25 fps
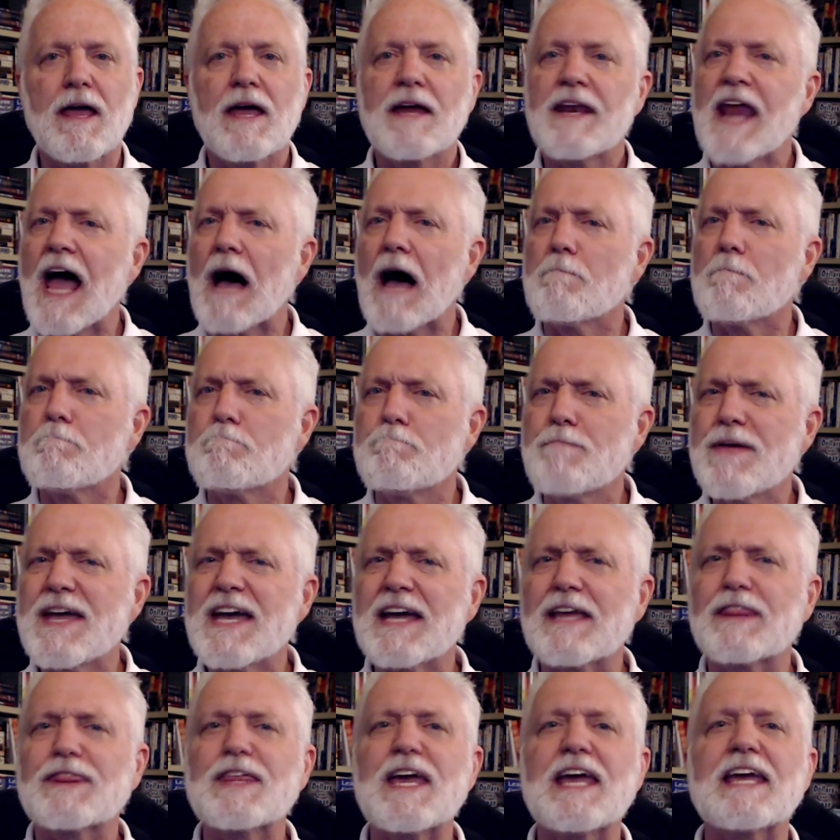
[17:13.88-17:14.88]
Now,
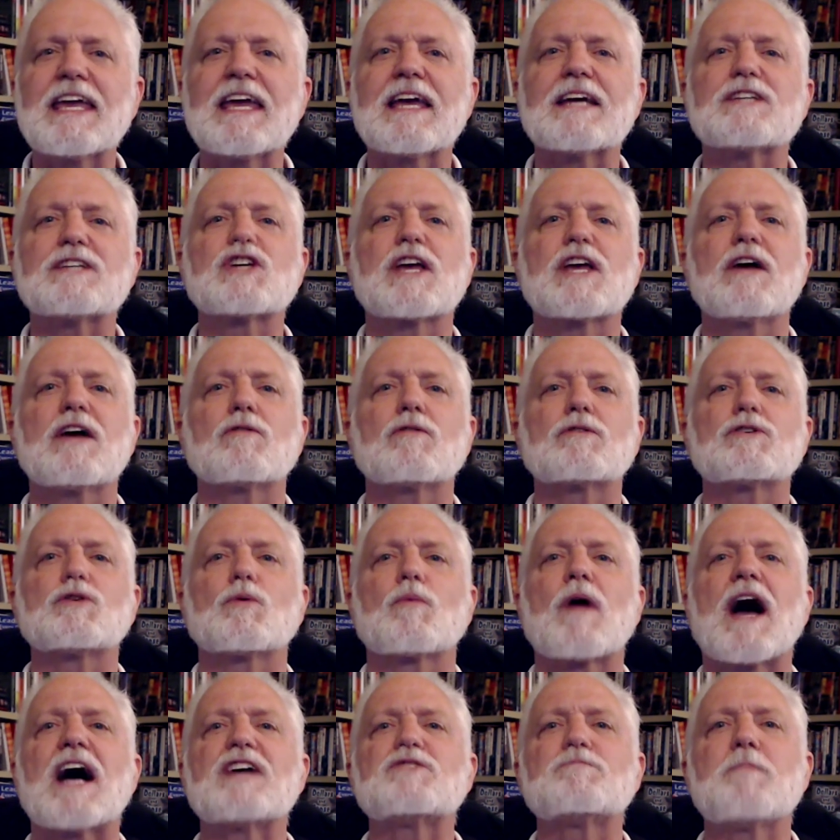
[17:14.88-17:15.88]
big thinking is
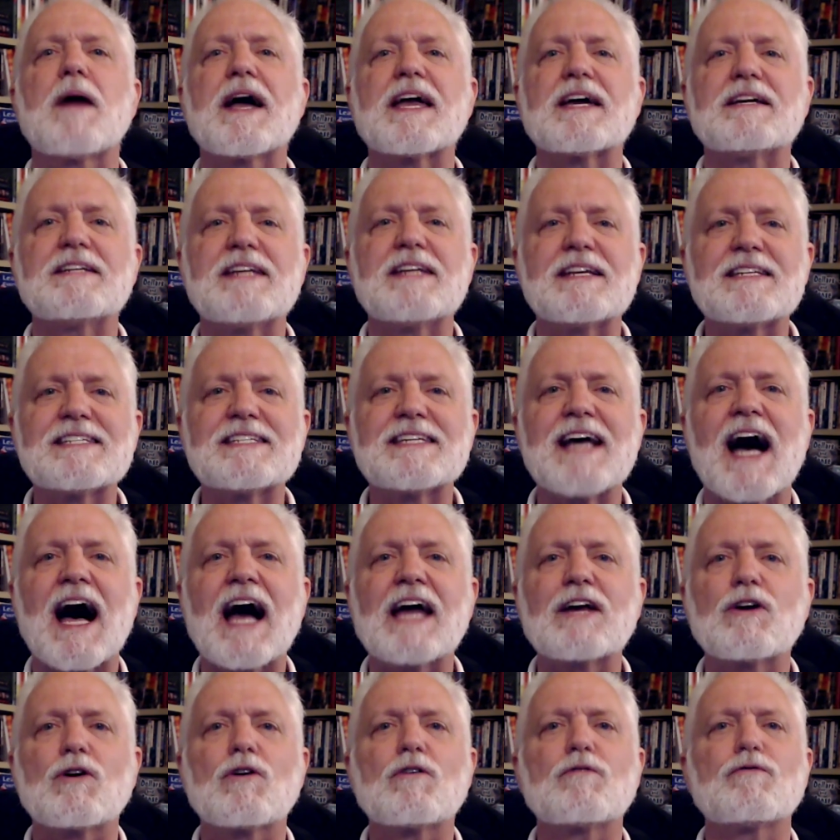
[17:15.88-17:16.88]
characterized by a
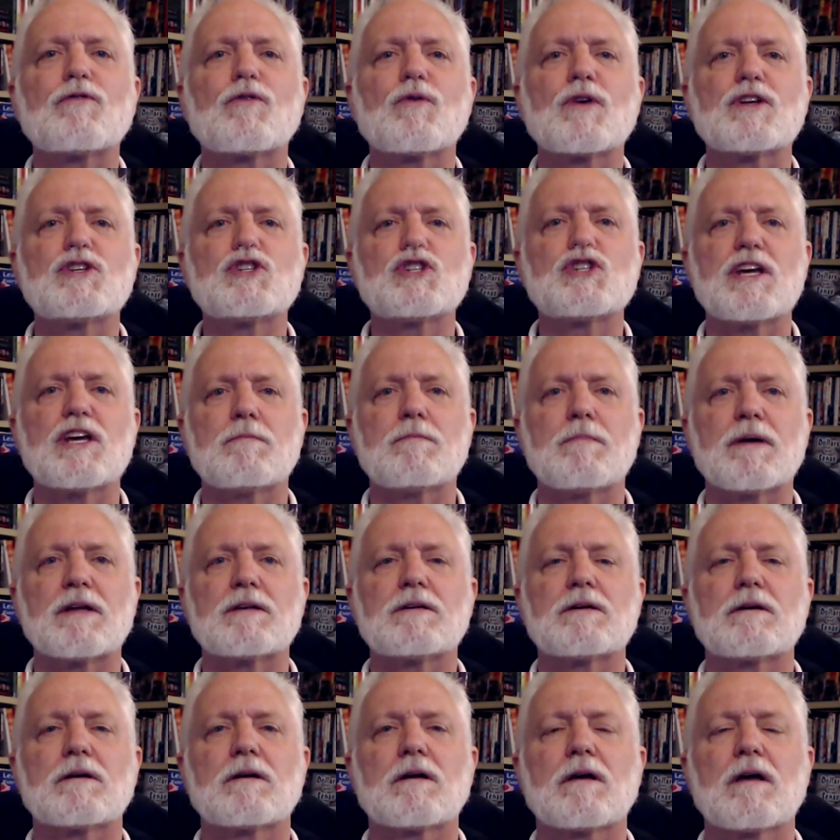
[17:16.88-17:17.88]
desire for achievement.
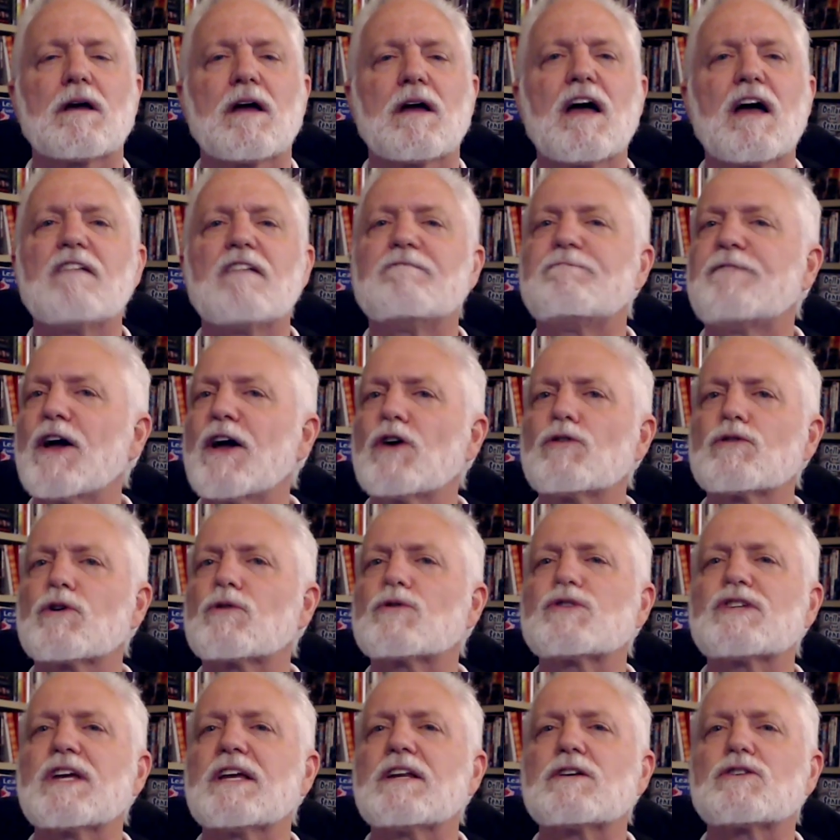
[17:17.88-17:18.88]
Failure
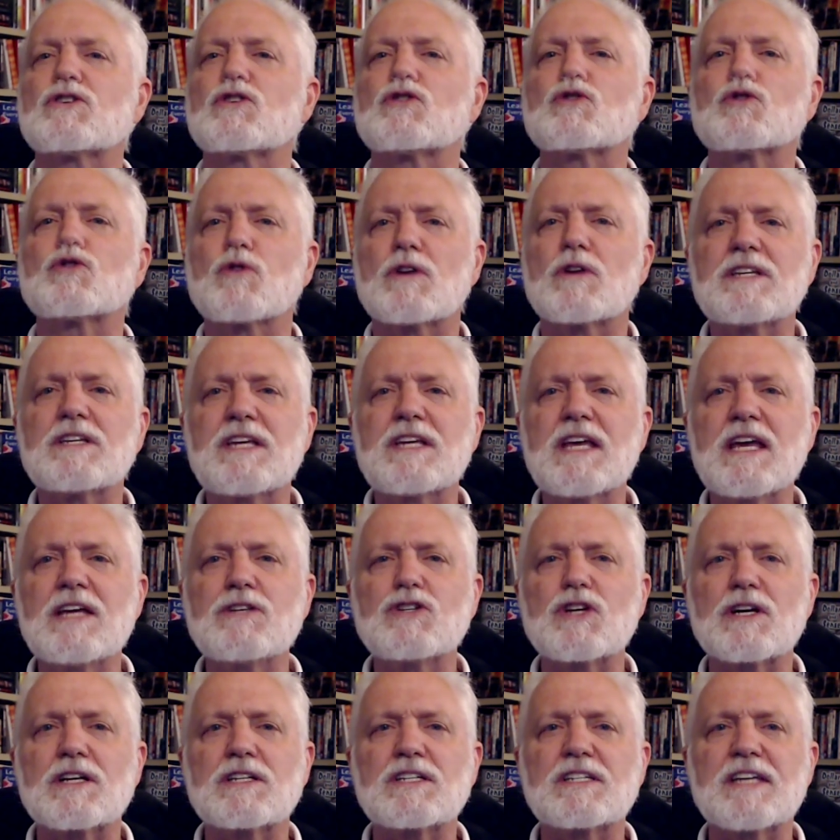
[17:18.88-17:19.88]
is seen as a
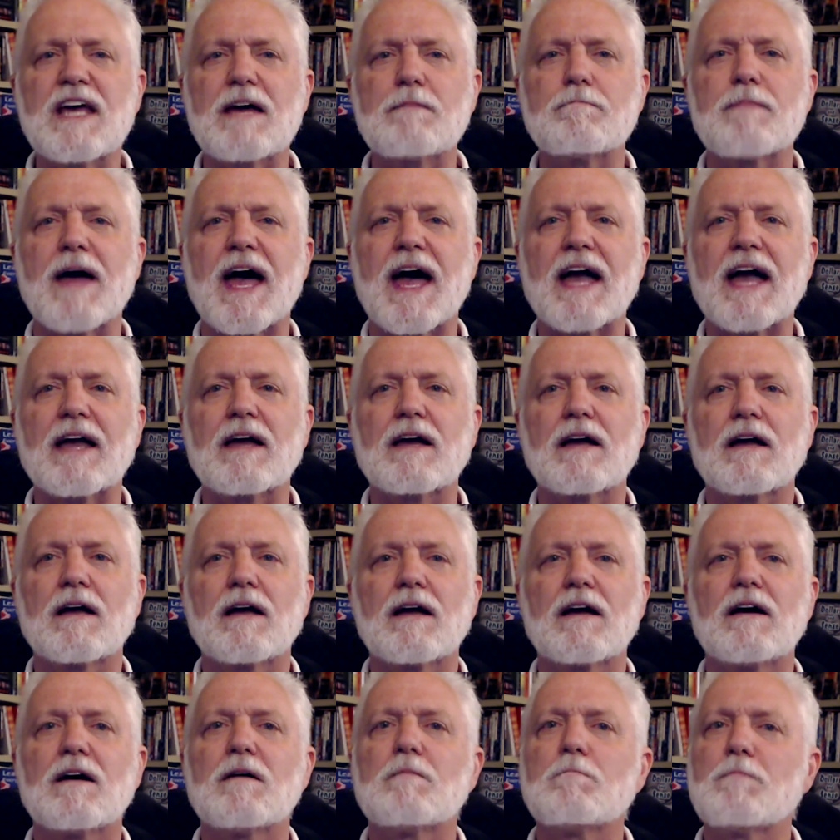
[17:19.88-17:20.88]
strategic setback,
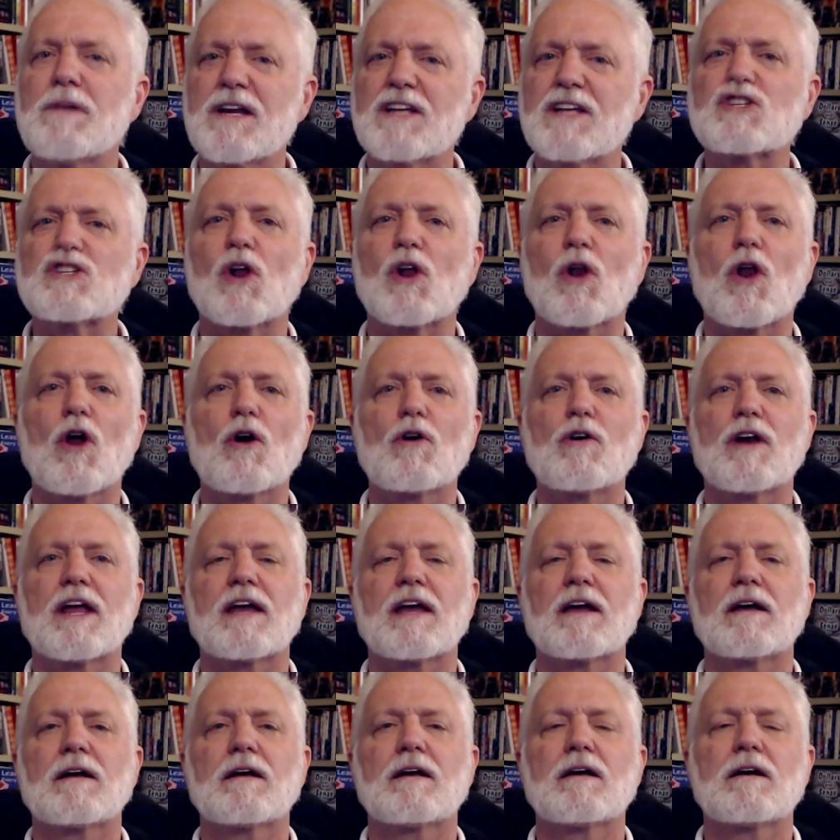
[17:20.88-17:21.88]
but it's a
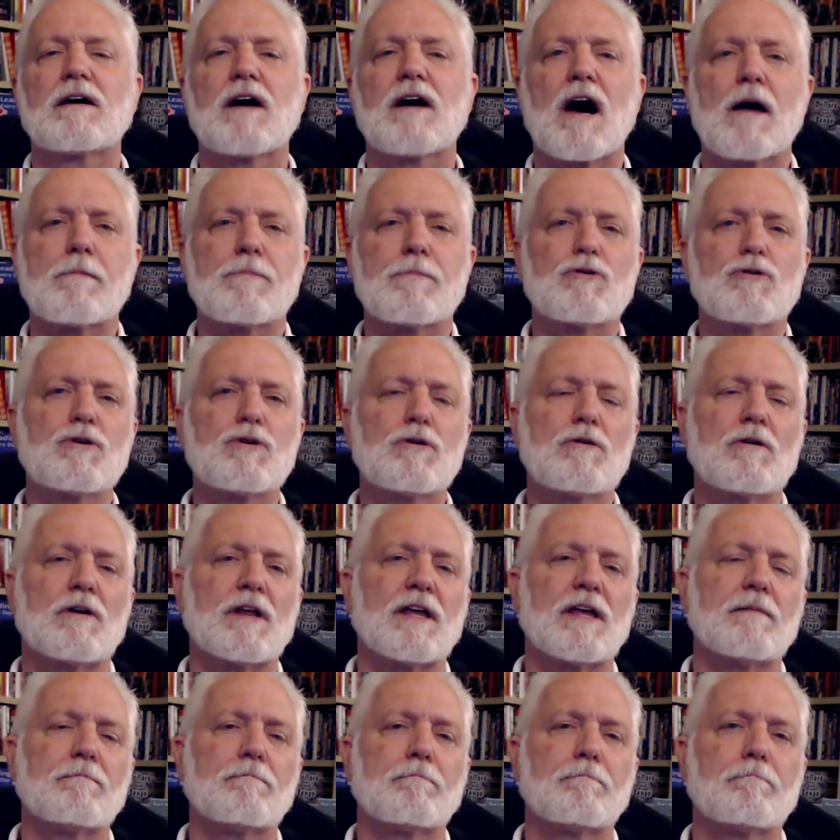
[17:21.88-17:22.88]
learning opportunity.